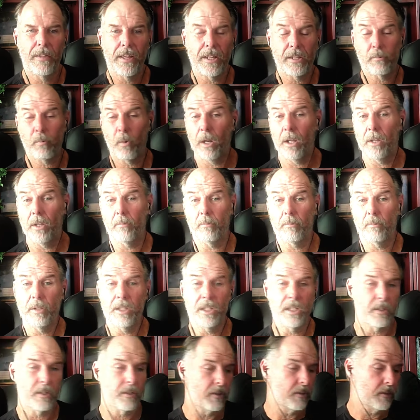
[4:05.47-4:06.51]
That's why the
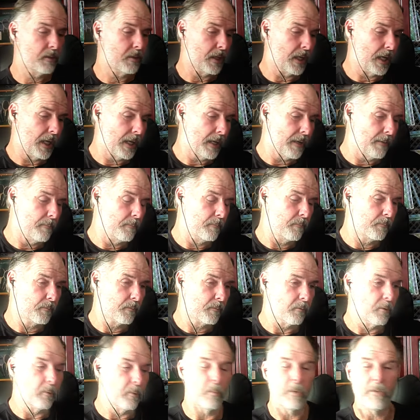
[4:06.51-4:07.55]
reasons
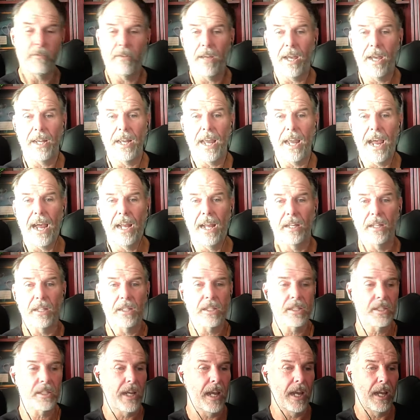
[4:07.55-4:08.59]
when we've had
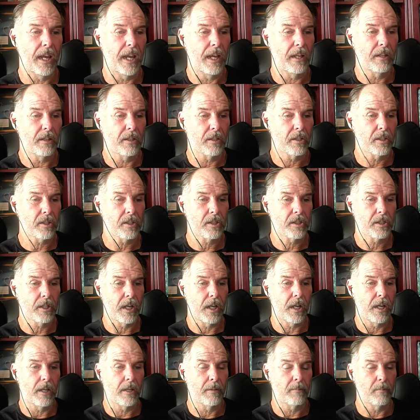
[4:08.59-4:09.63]
Alex
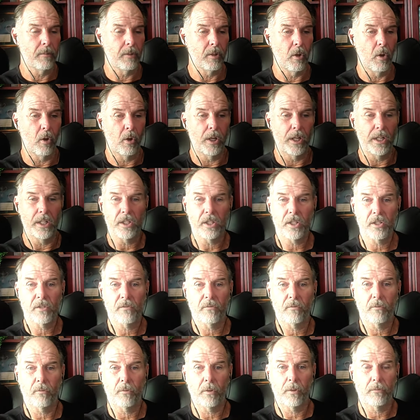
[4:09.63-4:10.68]

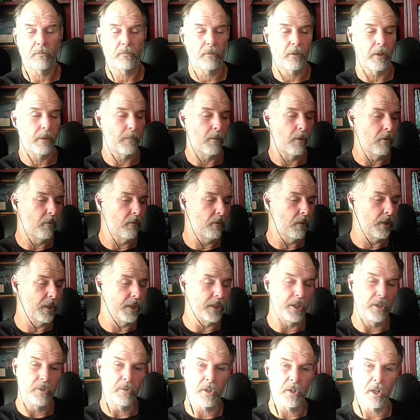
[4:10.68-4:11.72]
Lawrence from over
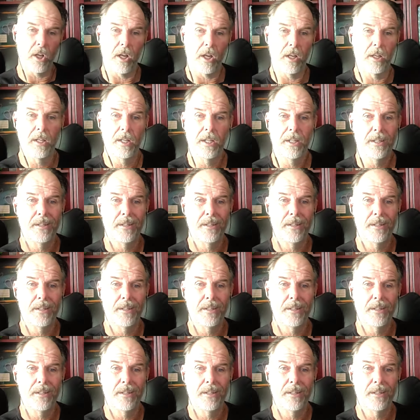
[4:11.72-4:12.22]
in Utah